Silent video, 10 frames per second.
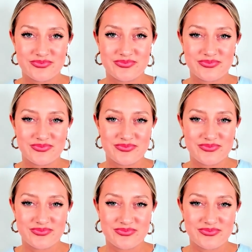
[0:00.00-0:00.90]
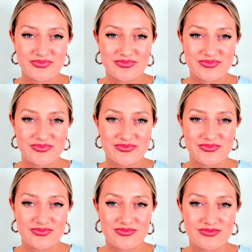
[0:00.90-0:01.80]

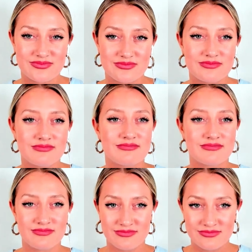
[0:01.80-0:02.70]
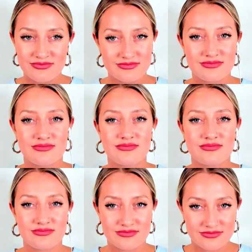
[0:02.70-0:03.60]

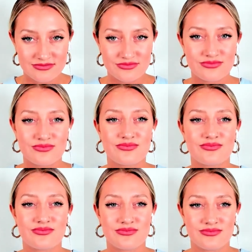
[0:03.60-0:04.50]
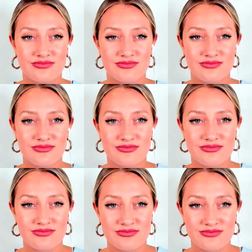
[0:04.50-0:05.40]

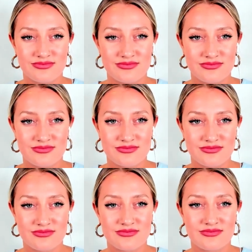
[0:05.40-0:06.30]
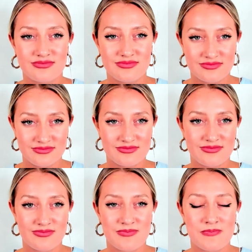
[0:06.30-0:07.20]

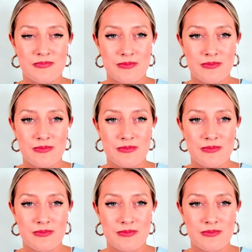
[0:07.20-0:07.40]
(silent)